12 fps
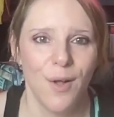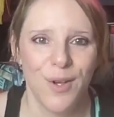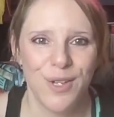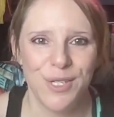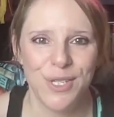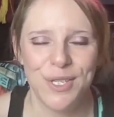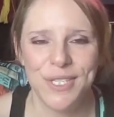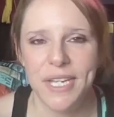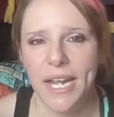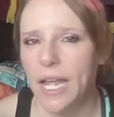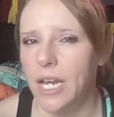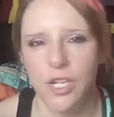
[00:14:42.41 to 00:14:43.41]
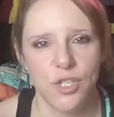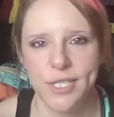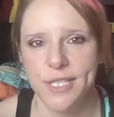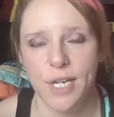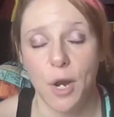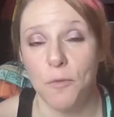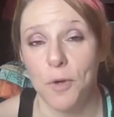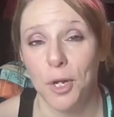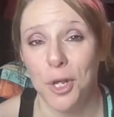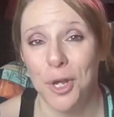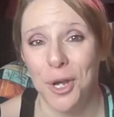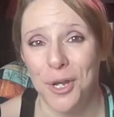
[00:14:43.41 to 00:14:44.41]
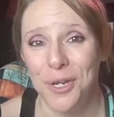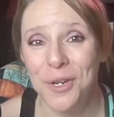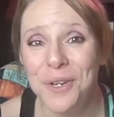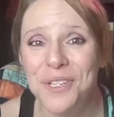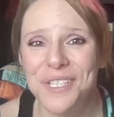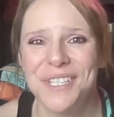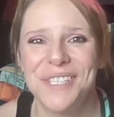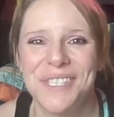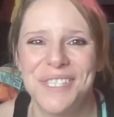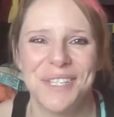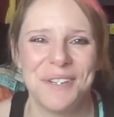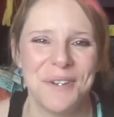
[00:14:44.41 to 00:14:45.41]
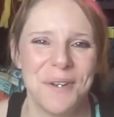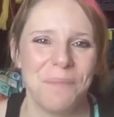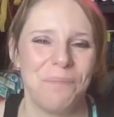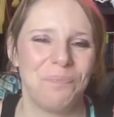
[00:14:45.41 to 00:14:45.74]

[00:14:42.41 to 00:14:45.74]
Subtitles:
on Tuesday and I really couldn't. So